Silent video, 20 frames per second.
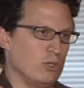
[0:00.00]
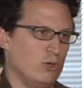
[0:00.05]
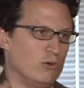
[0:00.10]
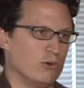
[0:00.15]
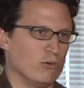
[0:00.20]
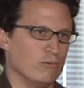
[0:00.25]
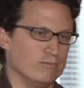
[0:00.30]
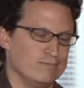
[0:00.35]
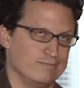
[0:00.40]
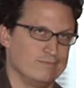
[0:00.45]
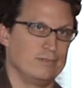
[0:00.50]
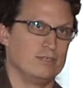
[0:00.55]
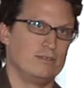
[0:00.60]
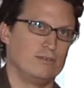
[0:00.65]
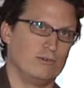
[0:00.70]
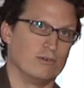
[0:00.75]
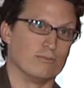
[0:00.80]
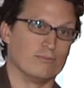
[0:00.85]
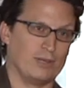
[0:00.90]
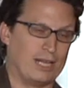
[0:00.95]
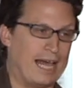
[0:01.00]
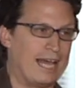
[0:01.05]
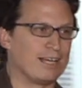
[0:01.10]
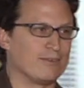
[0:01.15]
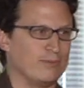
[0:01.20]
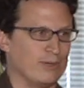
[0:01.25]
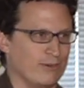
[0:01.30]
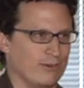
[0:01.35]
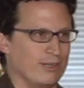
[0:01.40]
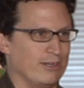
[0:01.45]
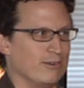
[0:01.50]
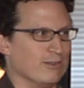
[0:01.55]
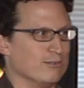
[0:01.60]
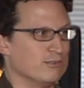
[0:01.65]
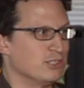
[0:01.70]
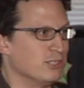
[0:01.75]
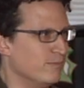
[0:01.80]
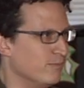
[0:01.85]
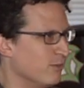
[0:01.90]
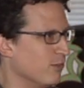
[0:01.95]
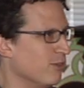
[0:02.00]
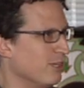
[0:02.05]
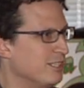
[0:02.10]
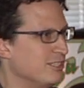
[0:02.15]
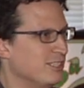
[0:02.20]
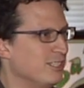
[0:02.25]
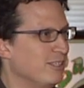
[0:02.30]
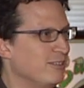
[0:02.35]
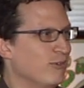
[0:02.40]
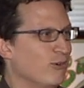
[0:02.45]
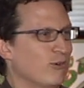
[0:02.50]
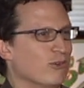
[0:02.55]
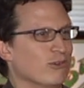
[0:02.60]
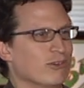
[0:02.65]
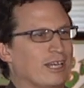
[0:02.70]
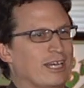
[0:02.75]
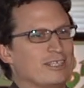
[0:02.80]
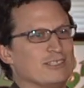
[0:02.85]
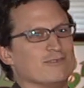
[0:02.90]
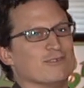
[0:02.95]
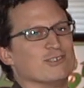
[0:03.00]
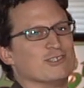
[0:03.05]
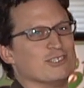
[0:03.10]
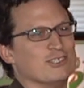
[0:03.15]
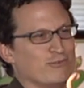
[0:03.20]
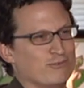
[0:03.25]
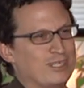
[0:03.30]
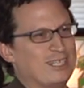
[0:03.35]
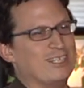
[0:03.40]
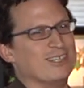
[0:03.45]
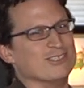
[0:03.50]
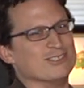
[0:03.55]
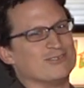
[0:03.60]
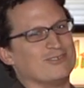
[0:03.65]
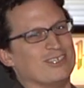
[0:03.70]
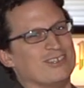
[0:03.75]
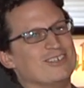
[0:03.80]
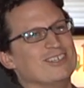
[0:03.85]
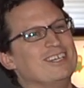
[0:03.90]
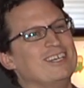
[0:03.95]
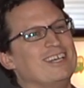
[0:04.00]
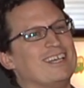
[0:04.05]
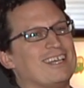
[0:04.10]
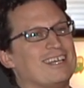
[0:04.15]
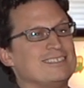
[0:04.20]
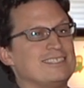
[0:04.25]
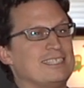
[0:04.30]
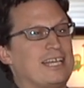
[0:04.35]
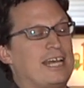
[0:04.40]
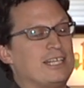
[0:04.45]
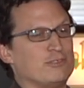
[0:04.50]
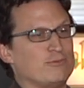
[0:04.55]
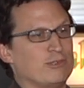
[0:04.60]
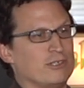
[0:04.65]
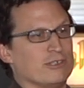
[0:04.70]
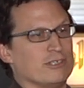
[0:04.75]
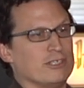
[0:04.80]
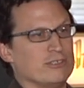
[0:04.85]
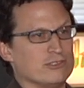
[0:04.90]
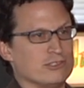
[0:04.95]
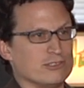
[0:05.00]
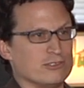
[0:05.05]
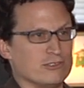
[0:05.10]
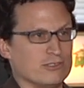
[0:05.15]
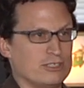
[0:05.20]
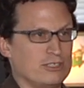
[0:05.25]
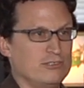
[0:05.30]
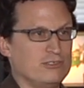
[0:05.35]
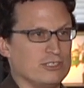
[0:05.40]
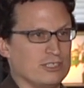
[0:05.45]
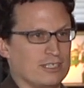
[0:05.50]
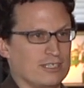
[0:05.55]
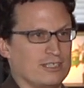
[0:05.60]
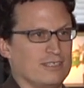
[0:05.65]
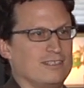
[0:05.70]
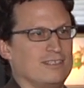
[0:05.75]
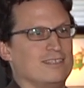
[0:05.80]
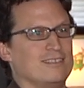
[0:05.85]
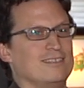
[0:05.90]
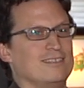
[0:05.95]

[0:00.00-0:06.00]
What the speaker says: or BlackBerry, or some crazy old ass version of Windows Phone, because that's what our users are using.